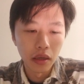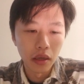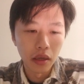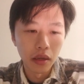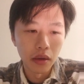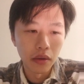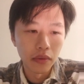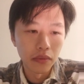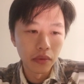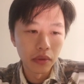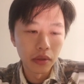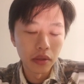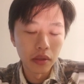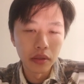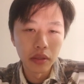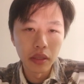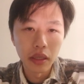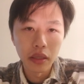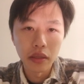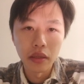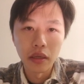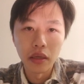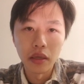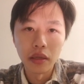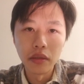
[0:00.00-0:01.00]
with the
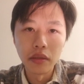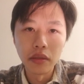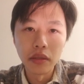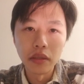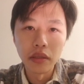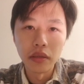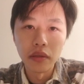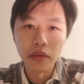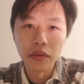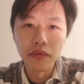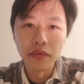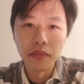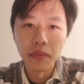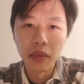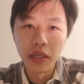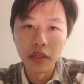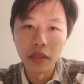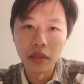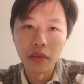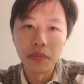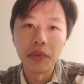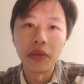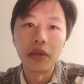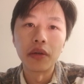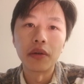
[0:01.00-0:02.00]
technology of money,
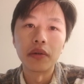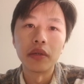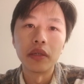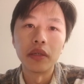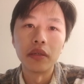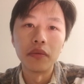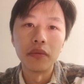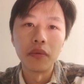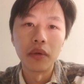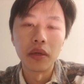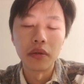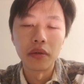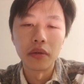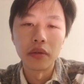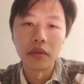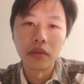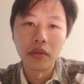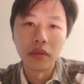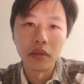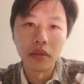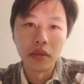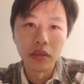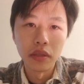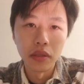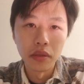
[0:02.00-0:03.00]
period, whether it's in
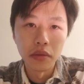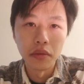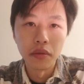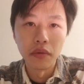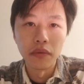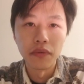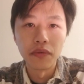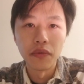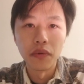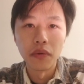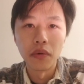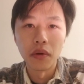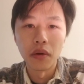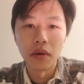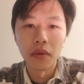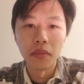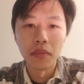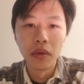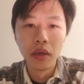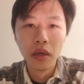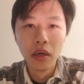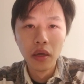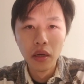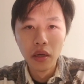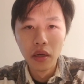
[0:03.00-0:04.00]
a digital form
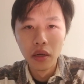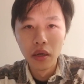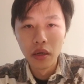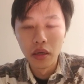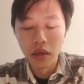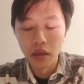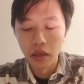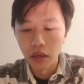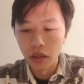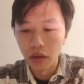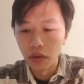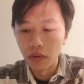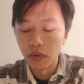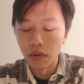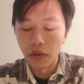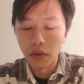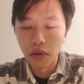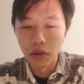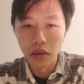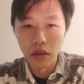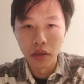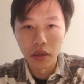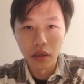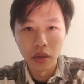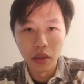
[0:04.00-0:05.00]

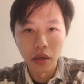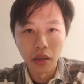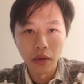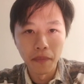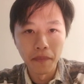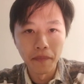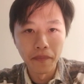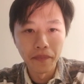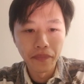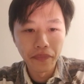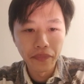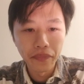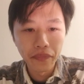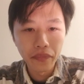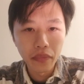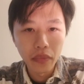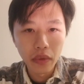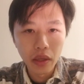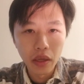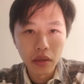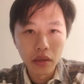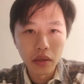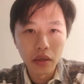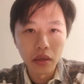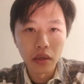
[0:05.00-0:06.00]
or
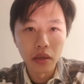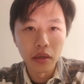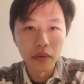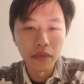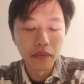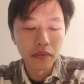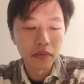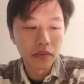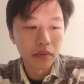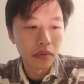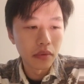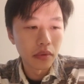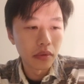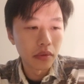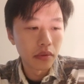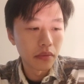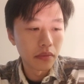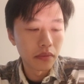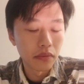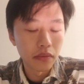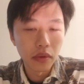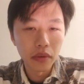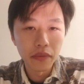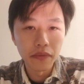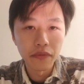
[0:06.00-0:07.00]
a
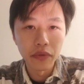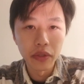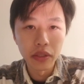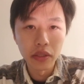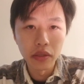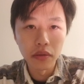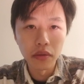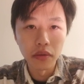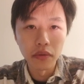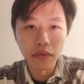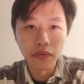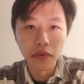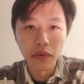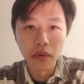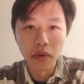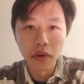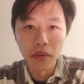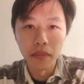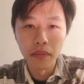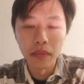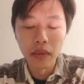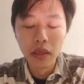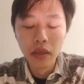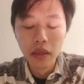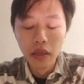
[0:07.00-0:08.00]
physical
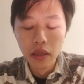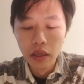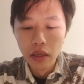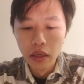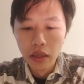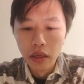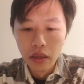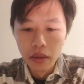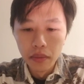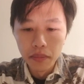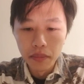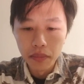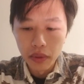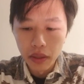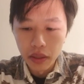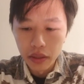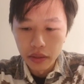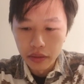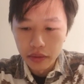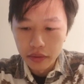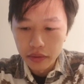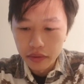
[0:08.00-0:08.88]
form. But